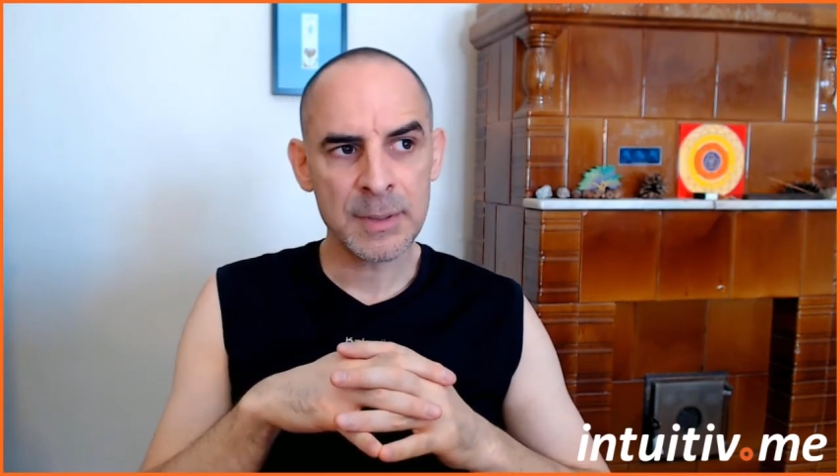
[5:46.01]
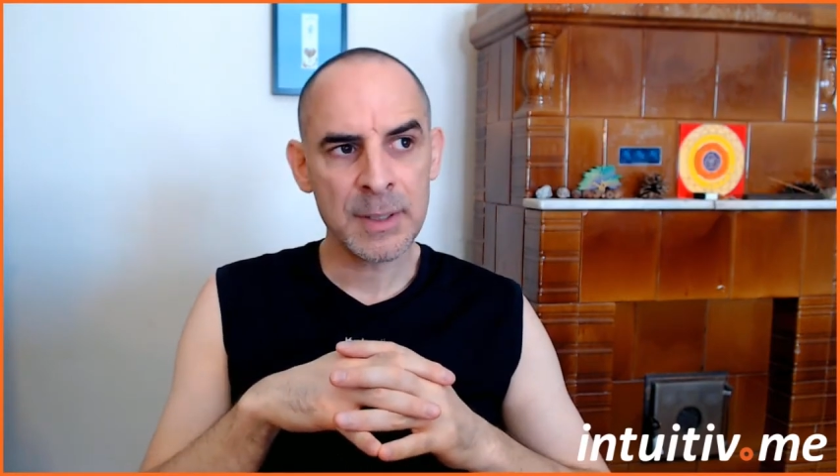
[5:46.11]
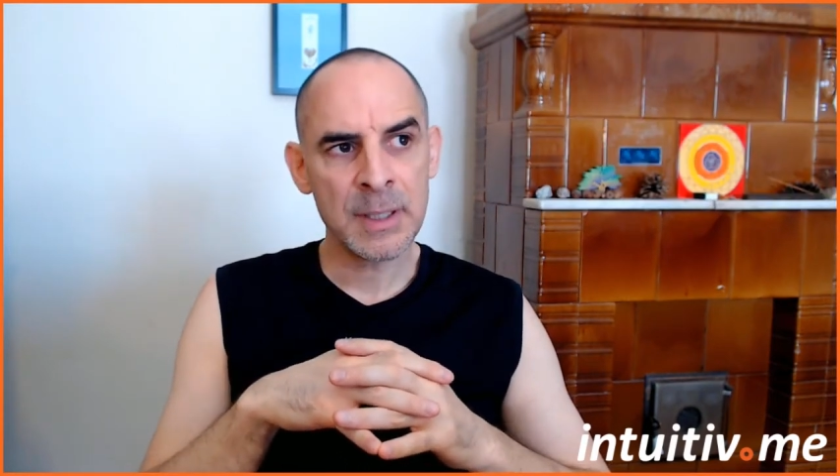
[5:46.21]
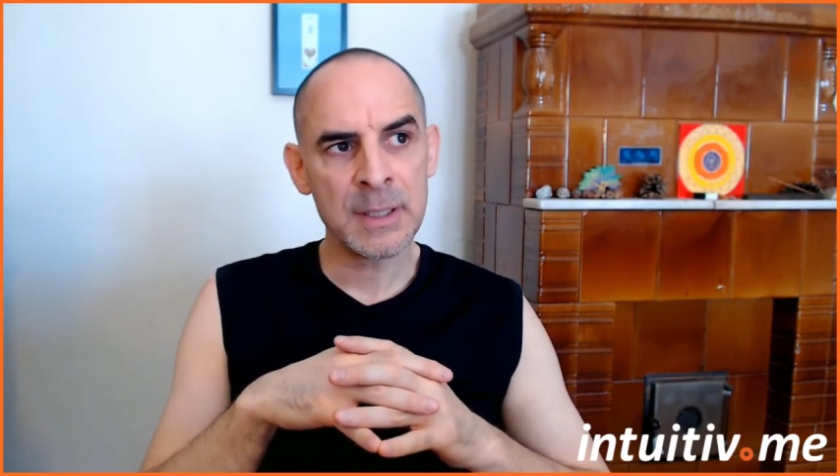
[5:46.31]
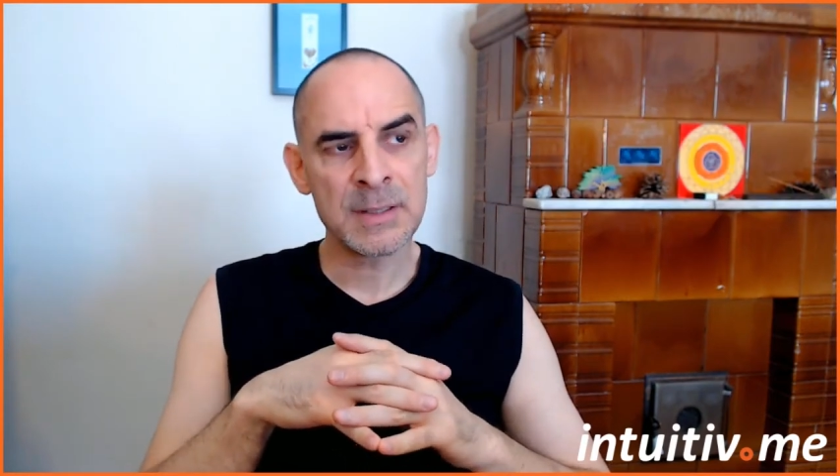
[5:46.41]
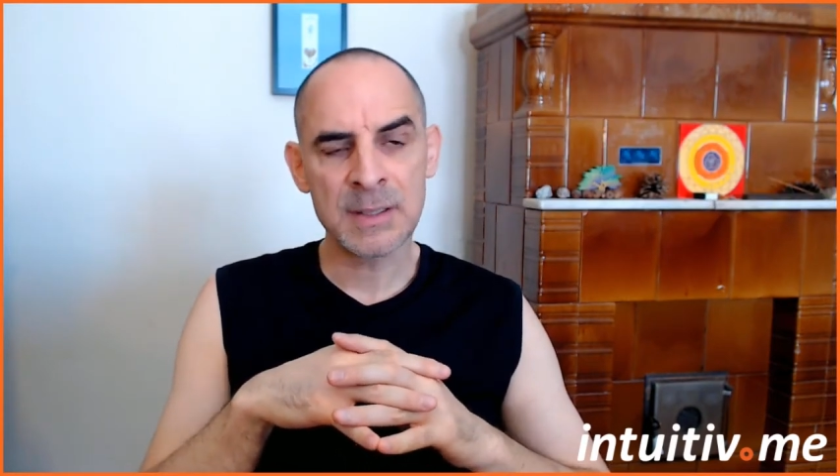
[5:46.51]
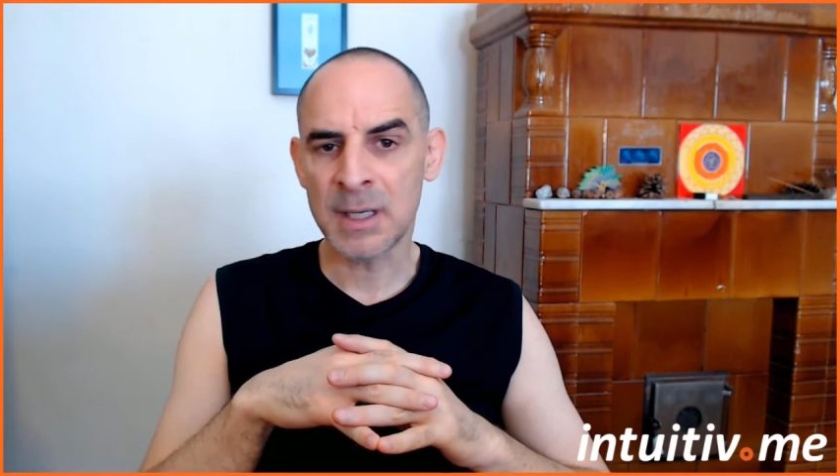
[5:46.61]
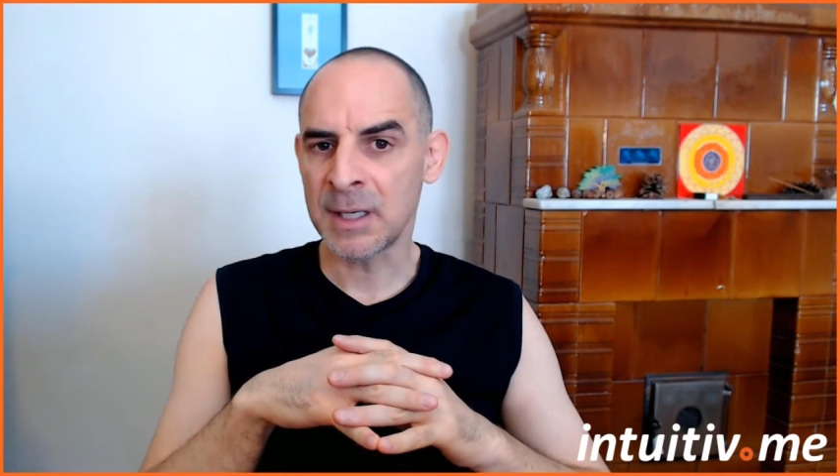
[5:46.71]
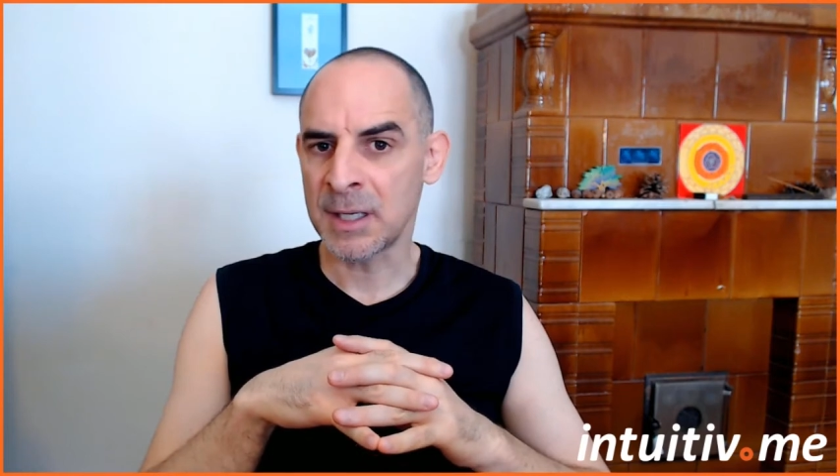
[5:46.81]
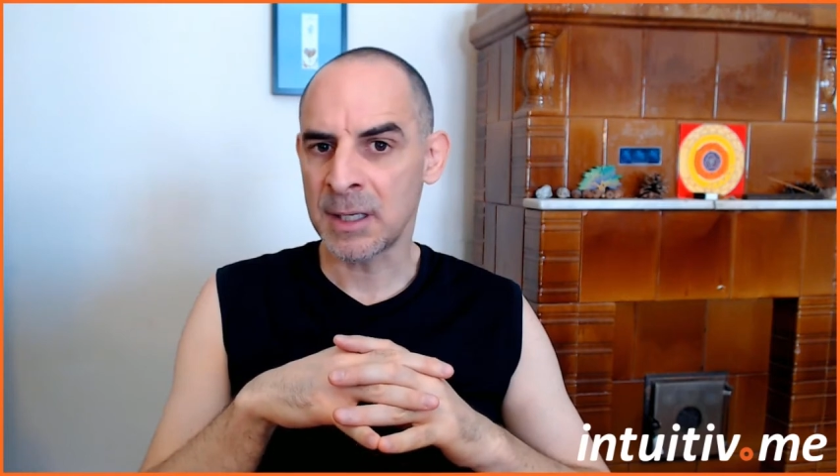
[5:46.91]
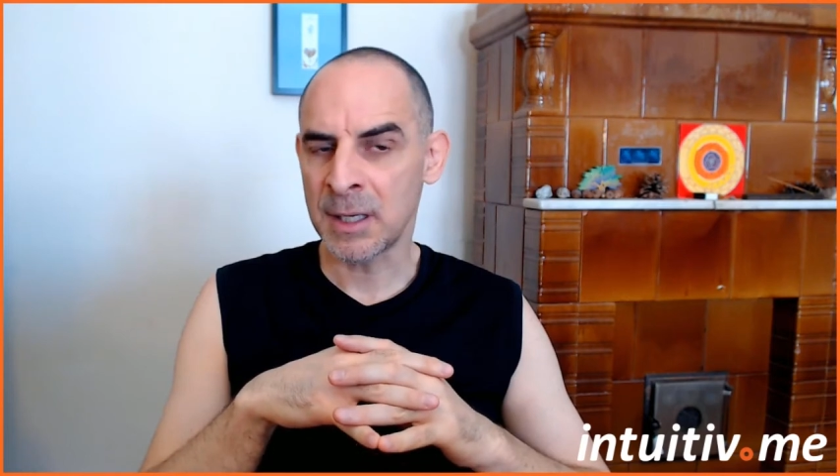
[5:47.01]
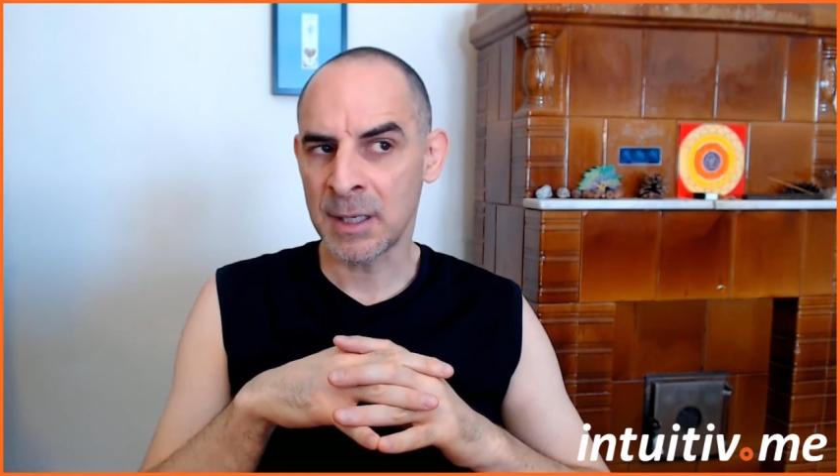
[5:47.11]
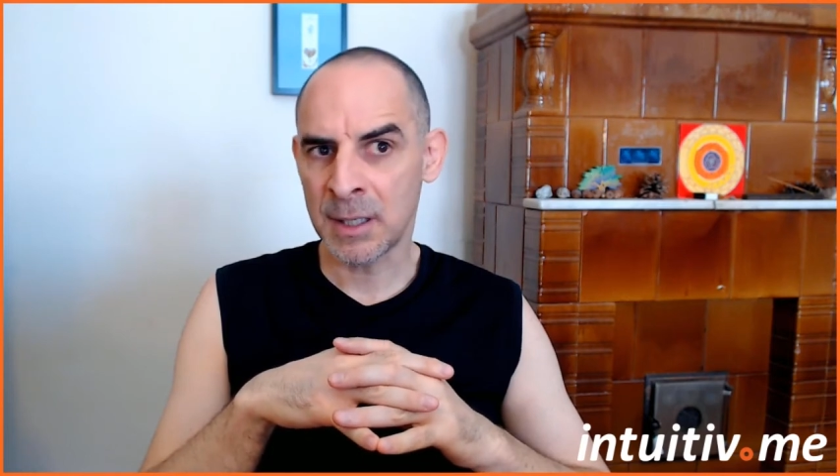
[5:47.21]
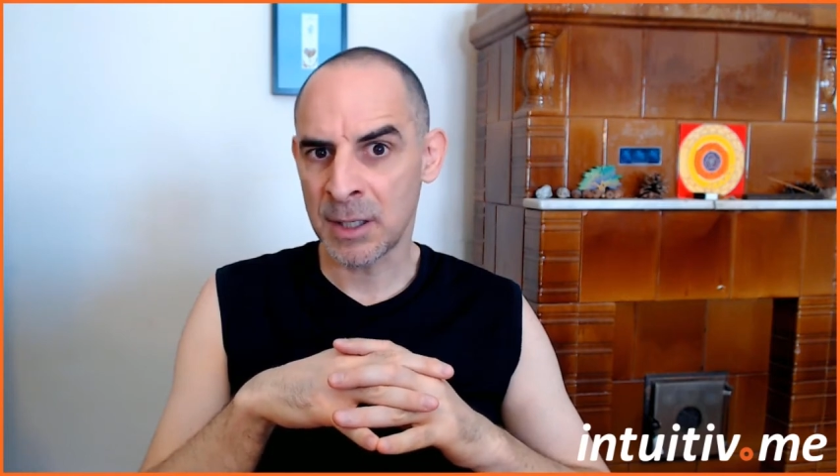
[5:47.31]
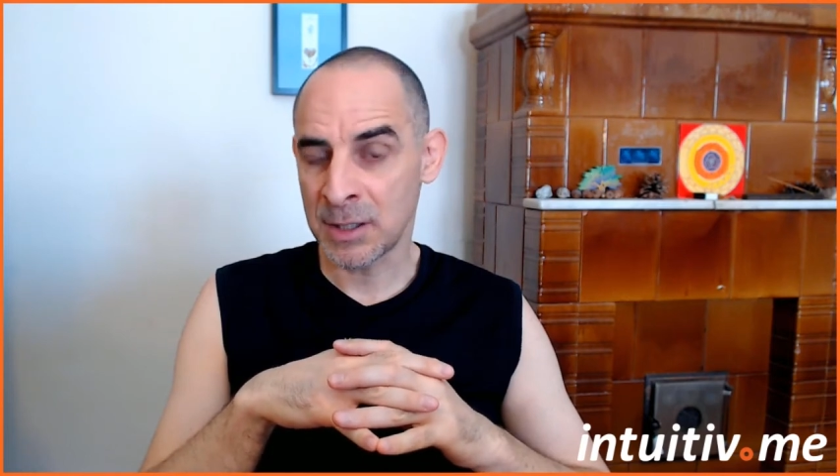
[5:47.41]
It's still in
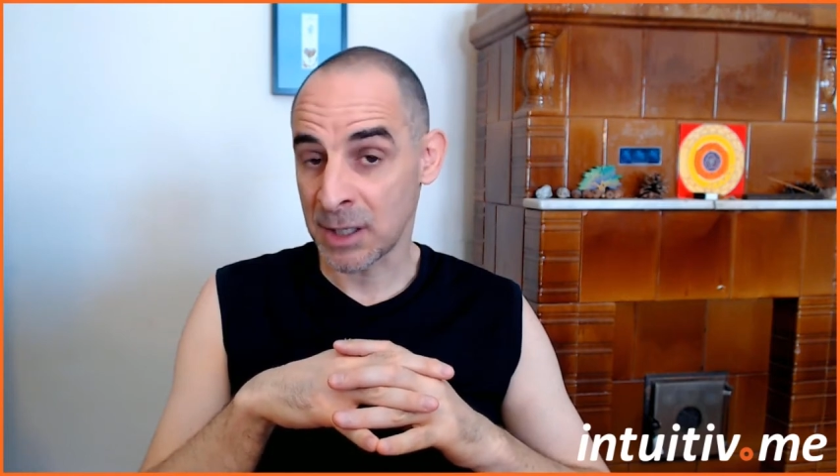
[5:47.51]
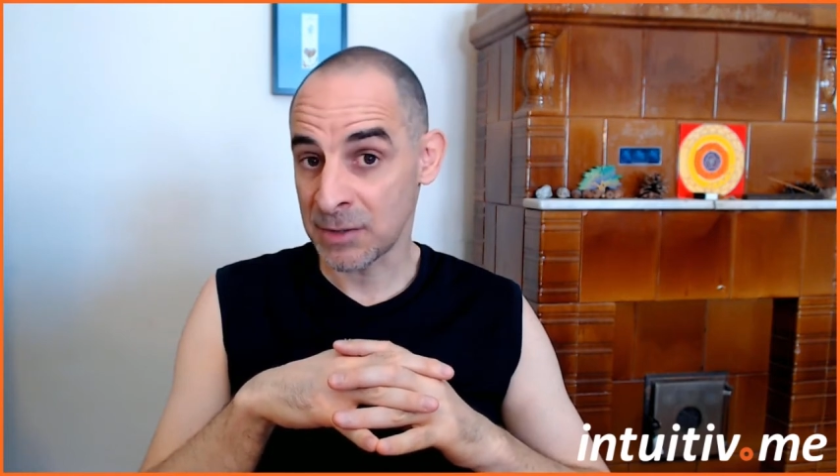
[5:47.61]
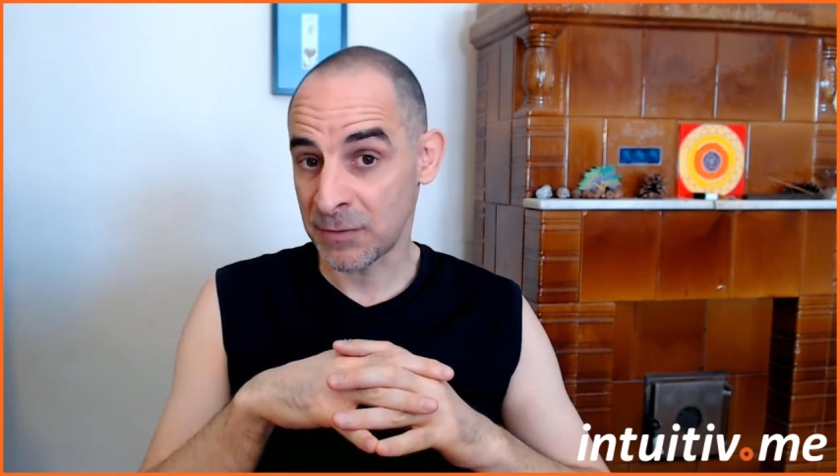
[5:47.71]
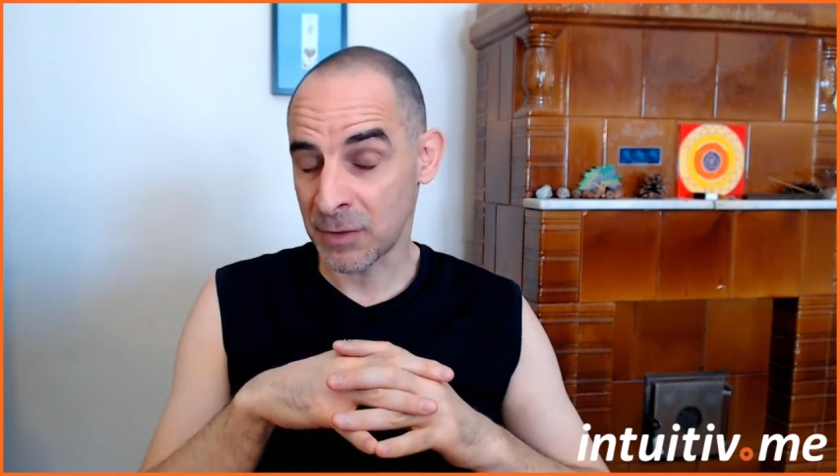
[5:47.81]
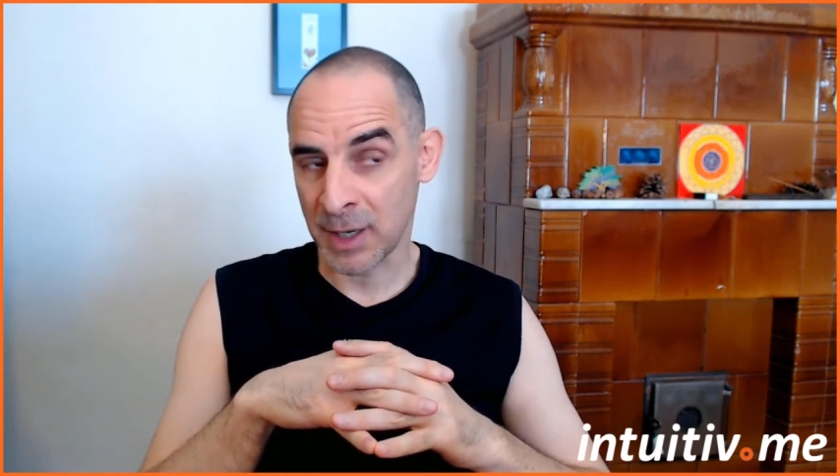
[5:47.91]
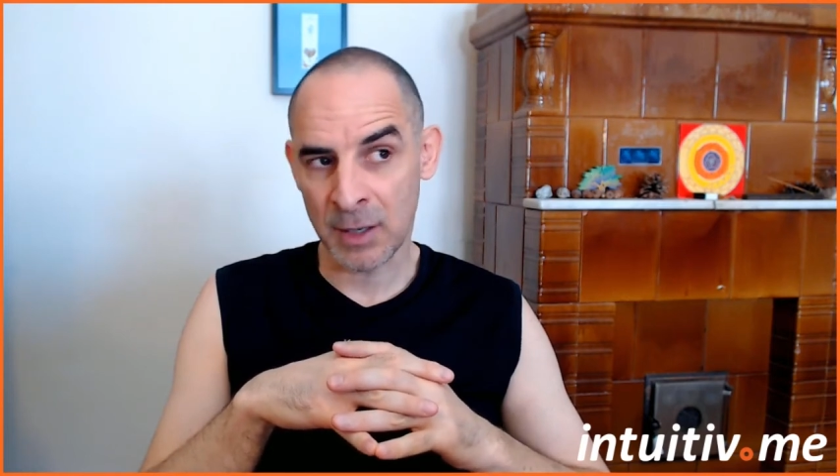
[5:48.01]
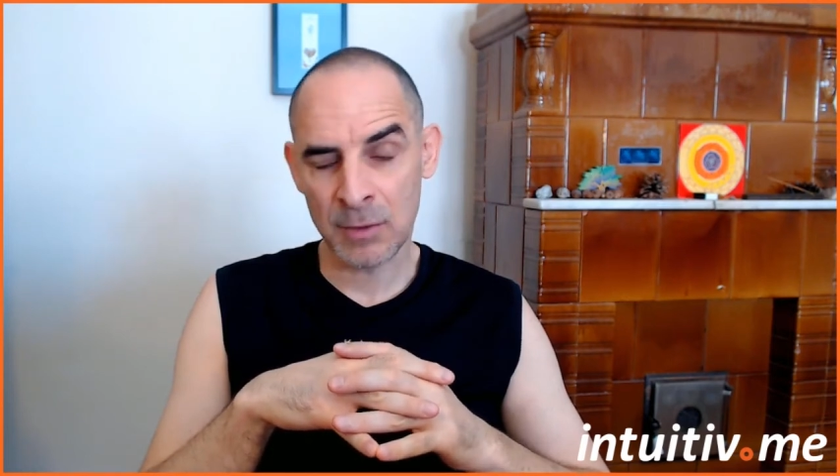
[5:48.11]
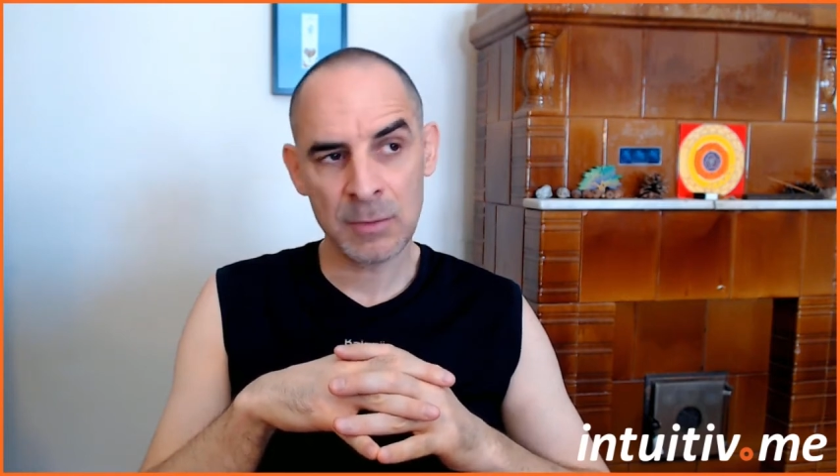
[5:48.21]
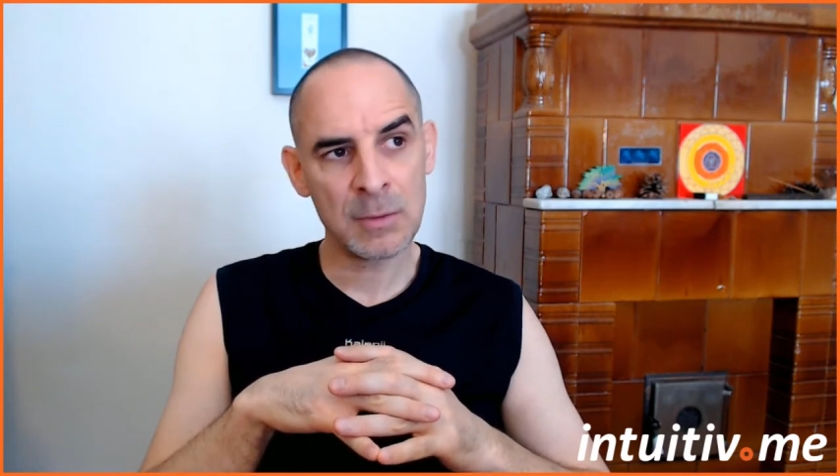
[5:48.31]
Dutch for now.